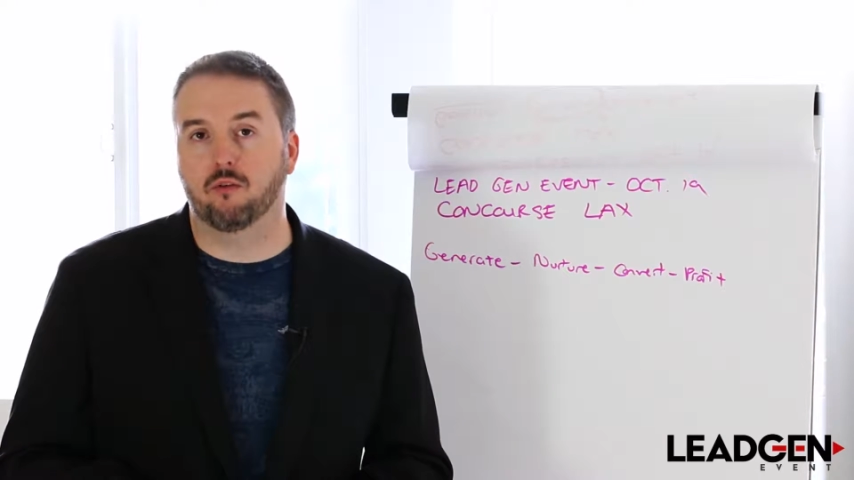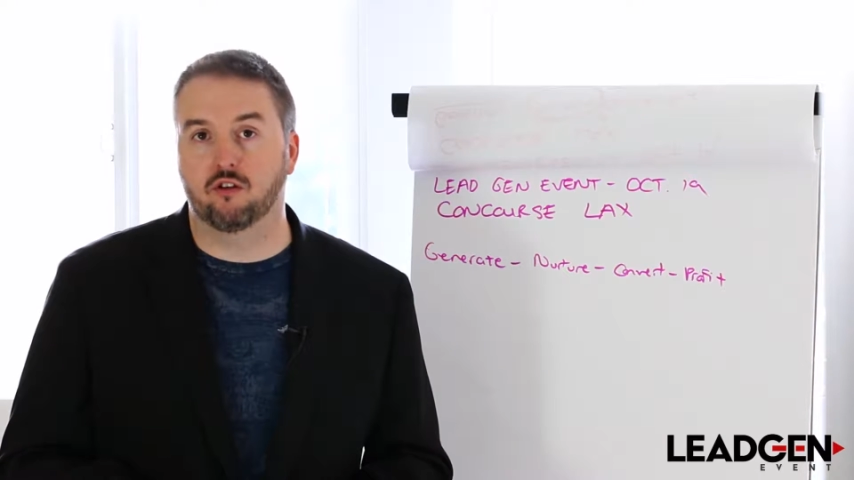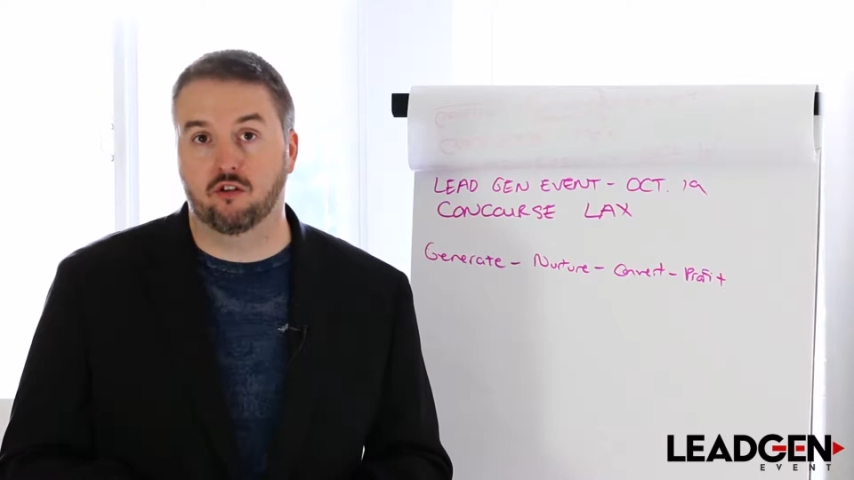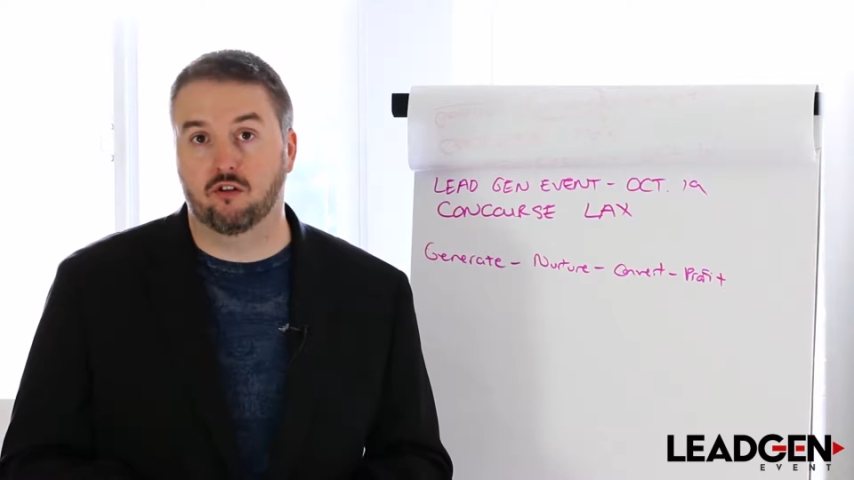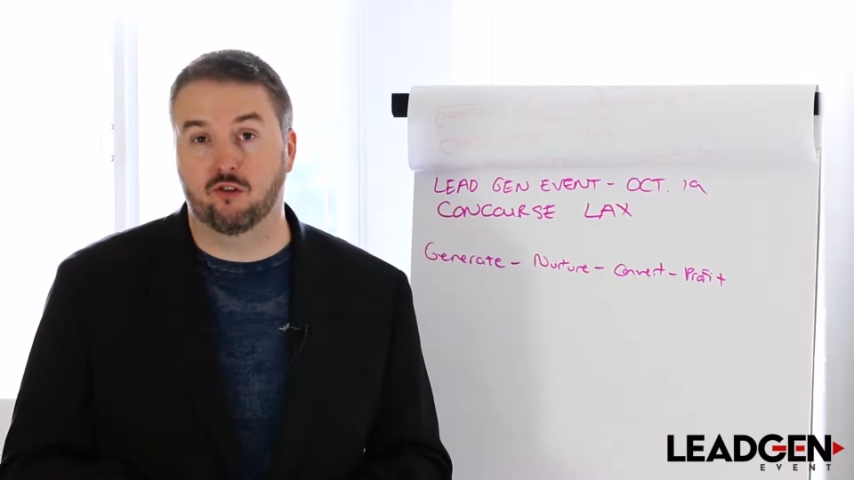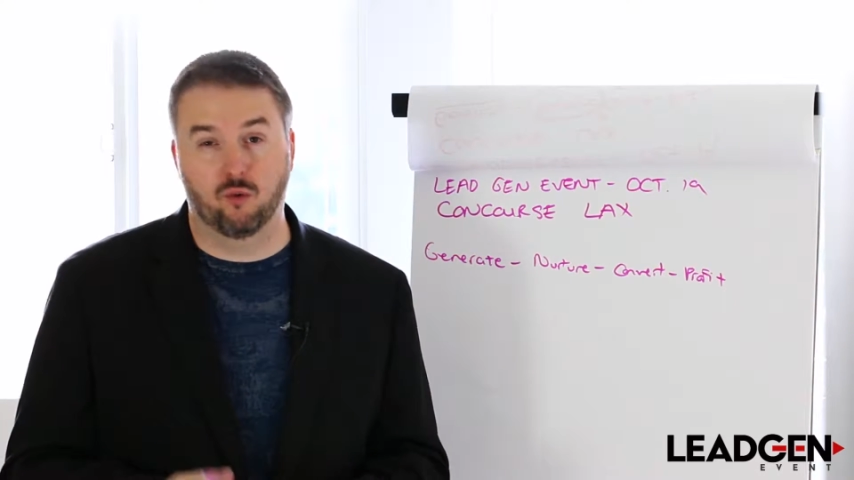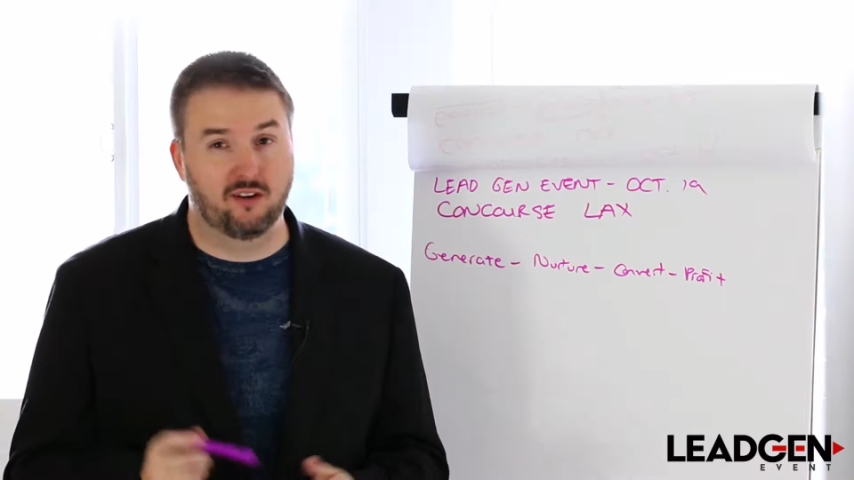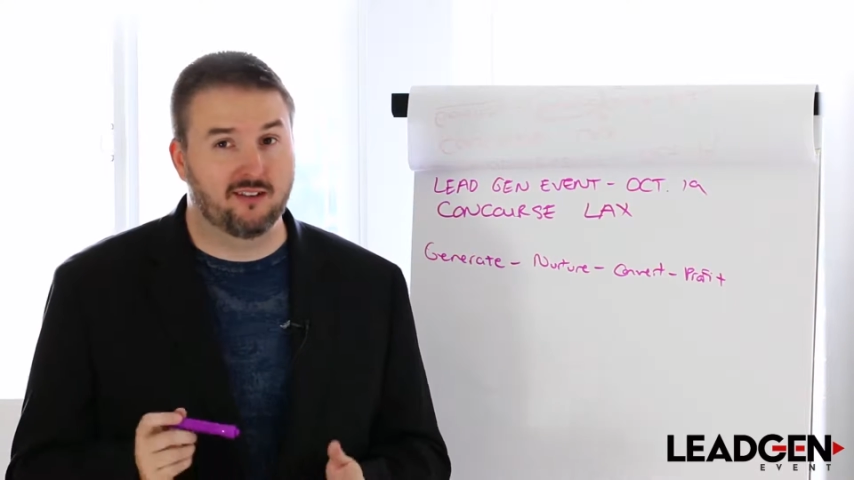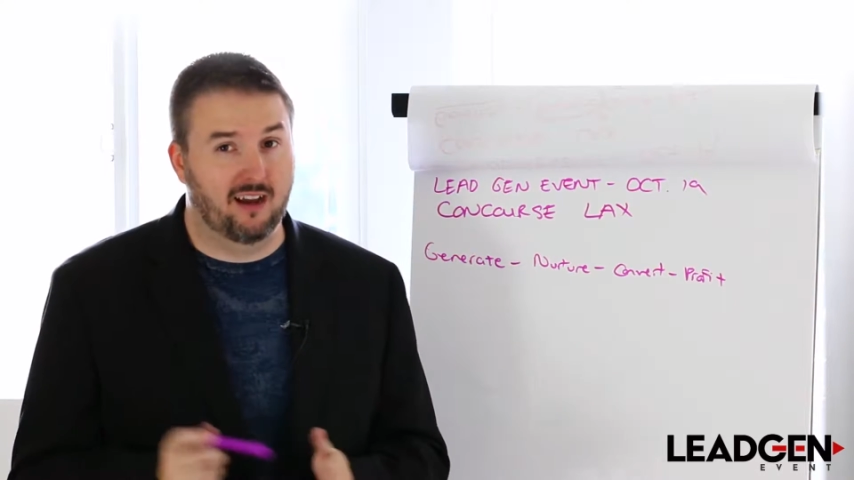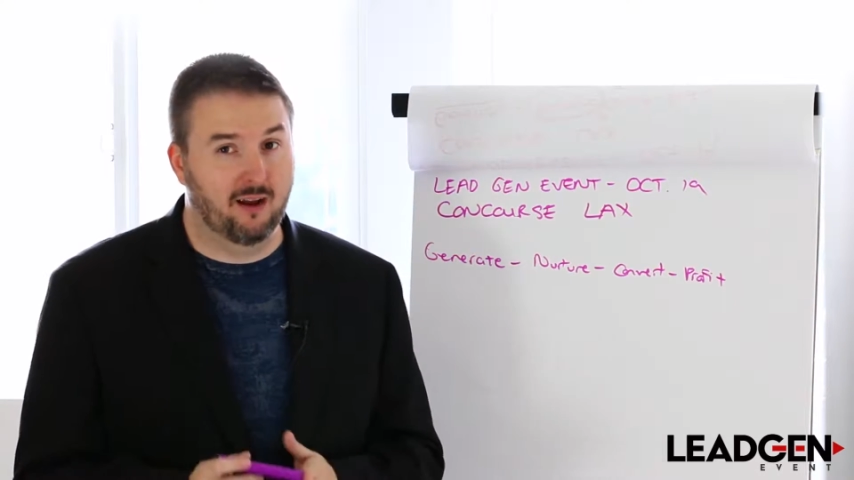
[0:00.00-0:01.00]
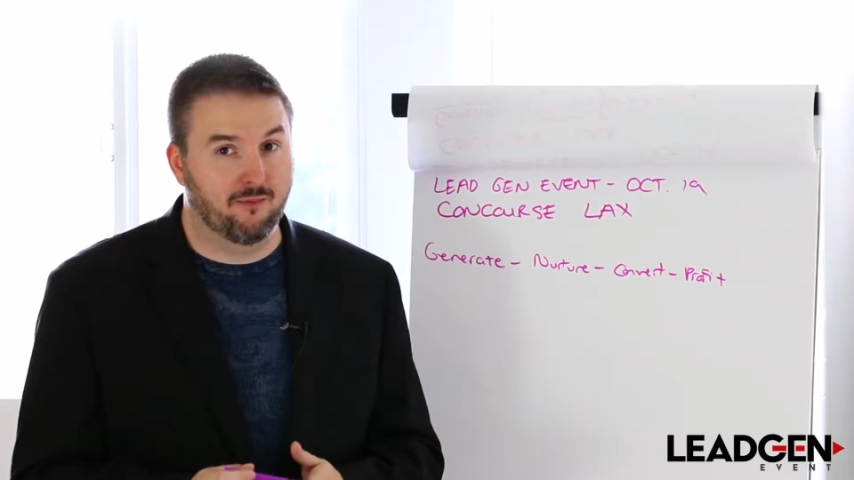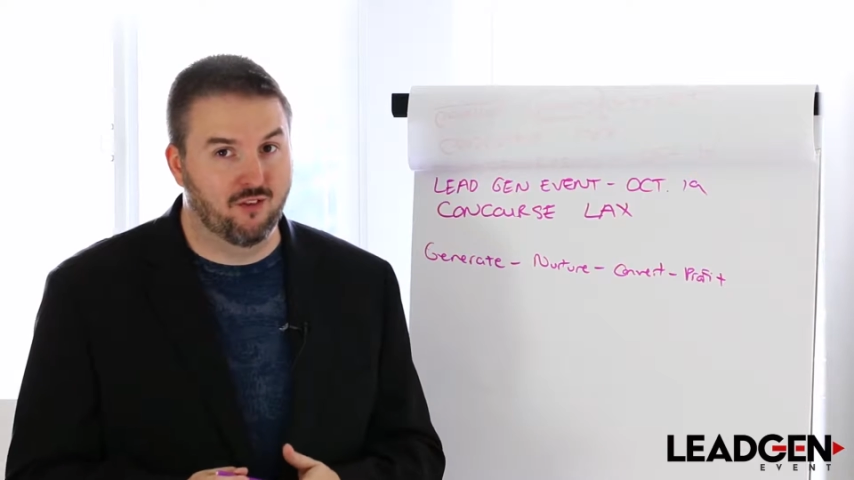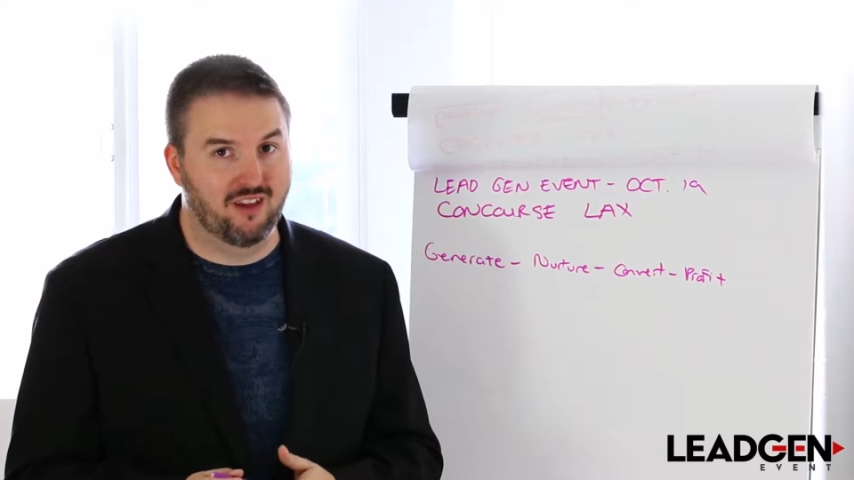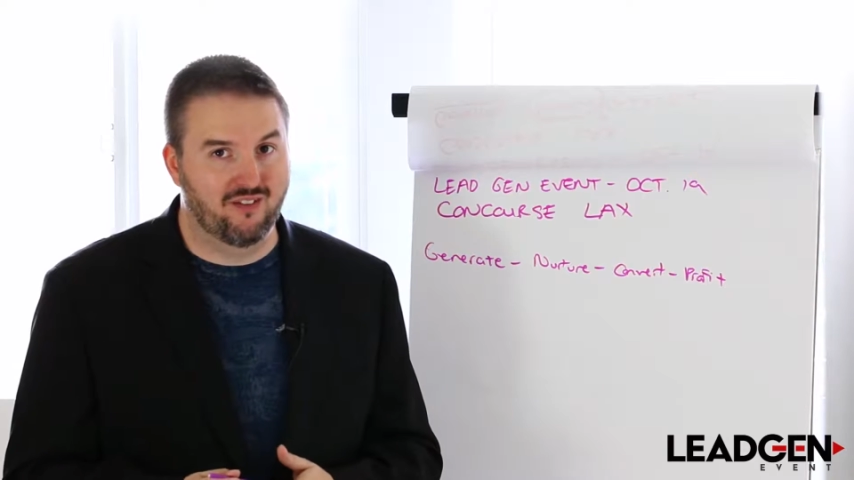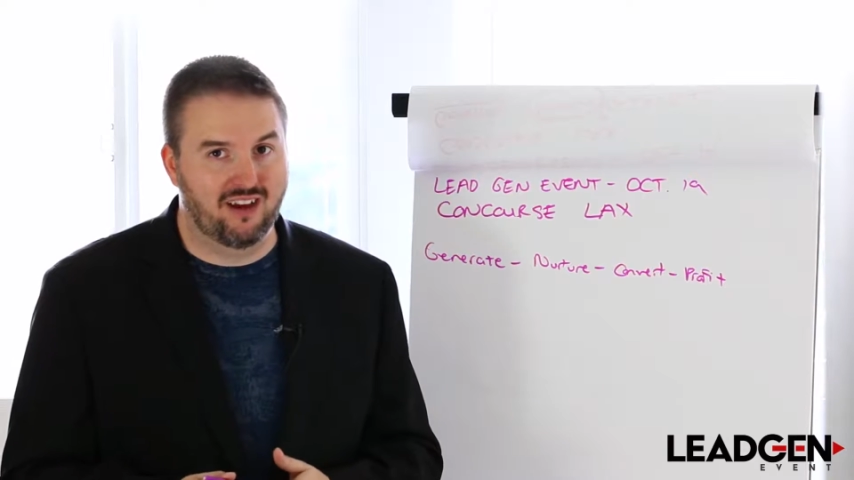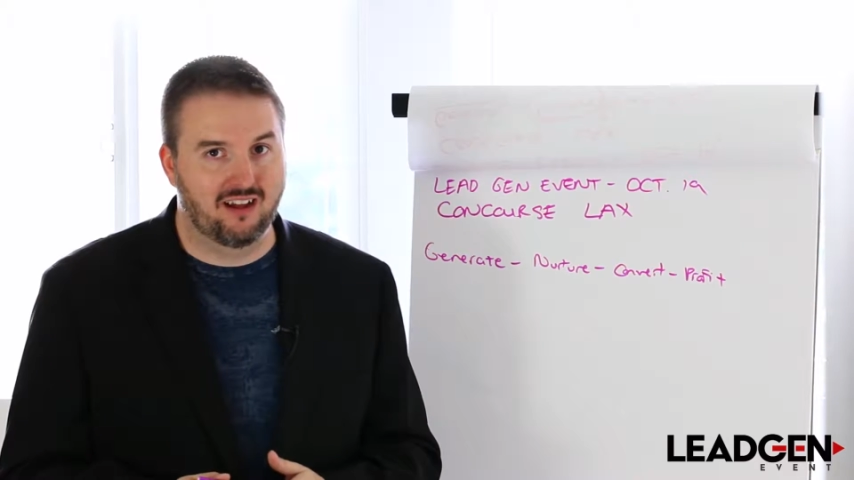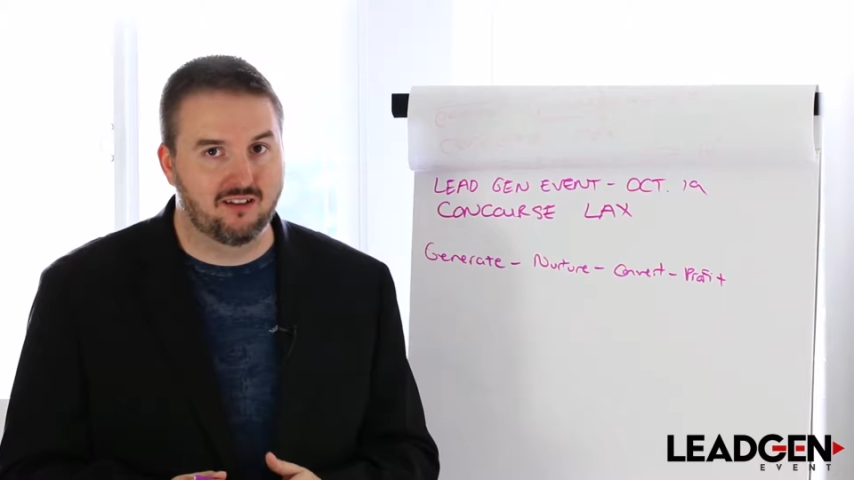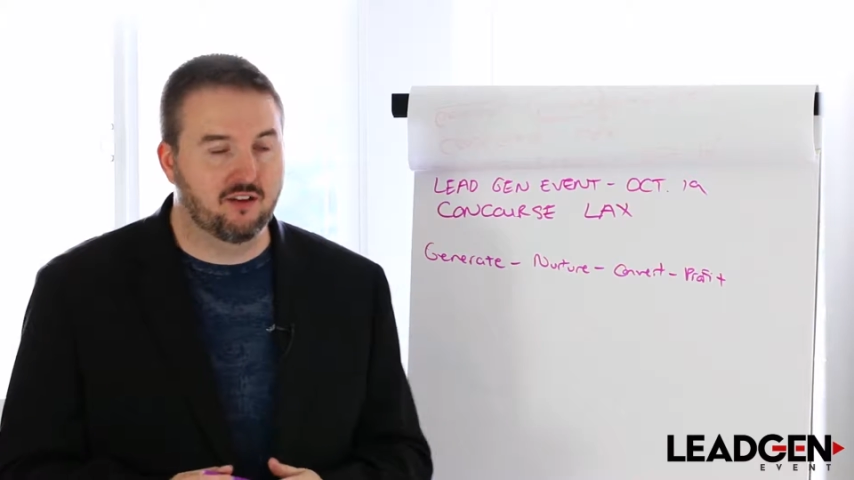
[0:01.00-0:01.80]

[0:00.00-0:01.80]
which is also where you sign up for the event.